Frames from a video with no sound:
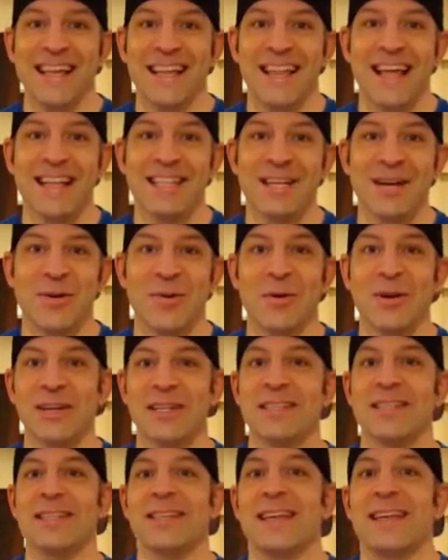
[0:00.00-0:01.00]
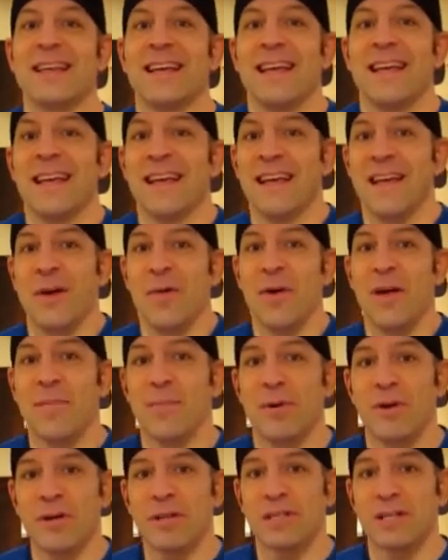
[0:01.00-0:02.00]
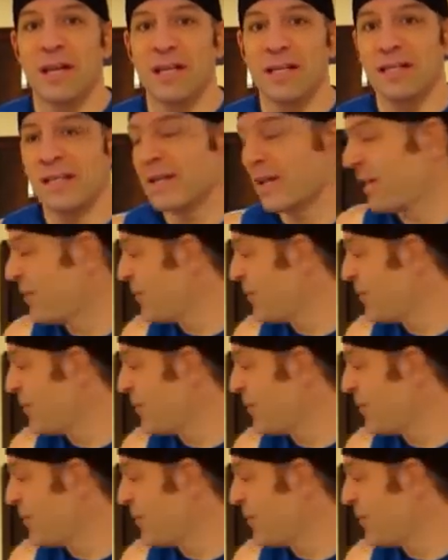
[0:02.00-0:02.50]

that's how it works. We have bulk chest today.